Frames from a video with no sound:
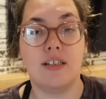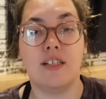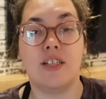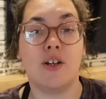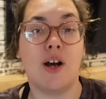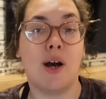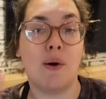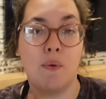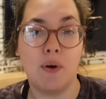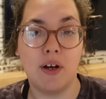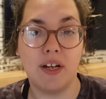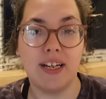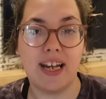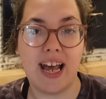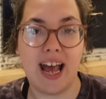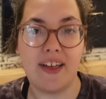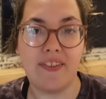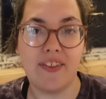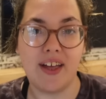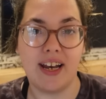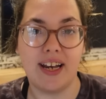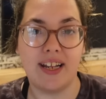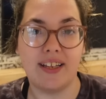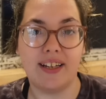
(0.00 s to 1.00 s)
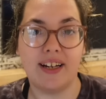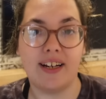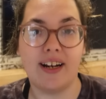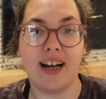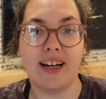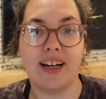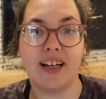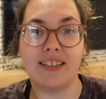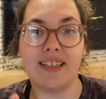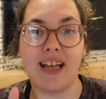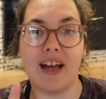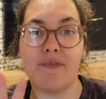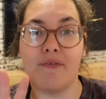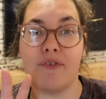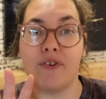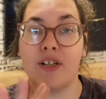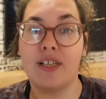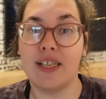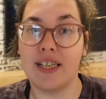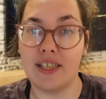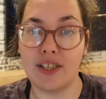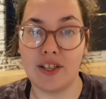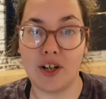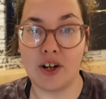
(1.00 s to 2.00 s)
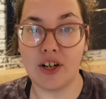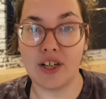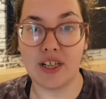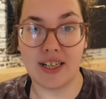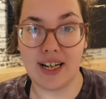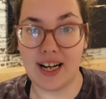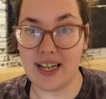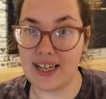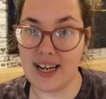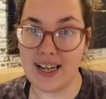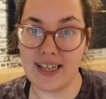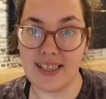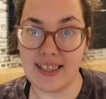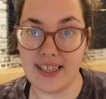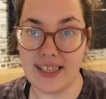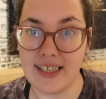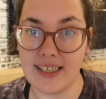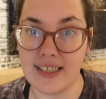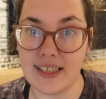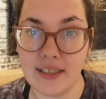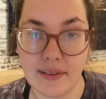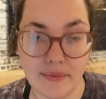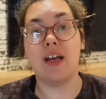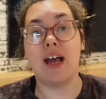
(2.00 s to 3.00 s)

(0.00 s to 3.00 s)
So I wanted to add that in there. I got that for $6.98.